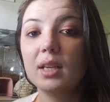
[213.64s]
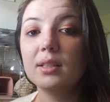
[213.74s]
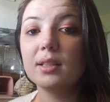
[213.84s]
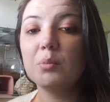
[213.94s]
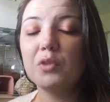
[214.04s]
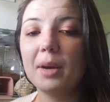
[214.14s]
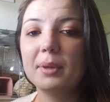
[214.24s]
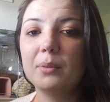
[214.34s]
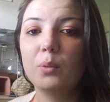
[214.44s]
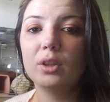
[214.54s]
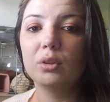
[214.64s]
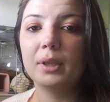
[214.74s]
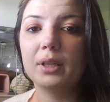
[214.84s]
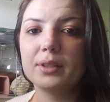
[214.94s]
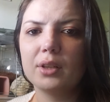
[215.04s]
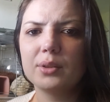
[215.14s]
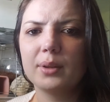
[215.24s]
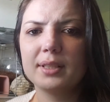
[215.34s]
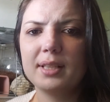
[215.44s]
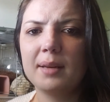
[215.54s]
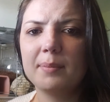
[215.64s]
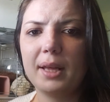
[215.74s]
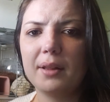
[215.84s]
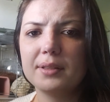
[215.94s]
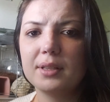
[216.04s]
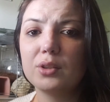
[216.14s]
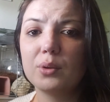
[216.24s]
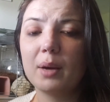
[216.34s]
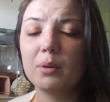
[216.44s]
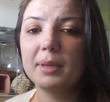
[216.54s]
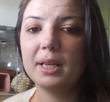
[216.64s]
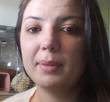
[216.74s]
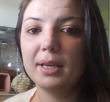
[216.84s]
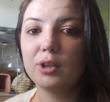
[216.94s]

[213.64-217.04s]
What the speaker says: Some rabbit willow balls also contain bells, so that would be a big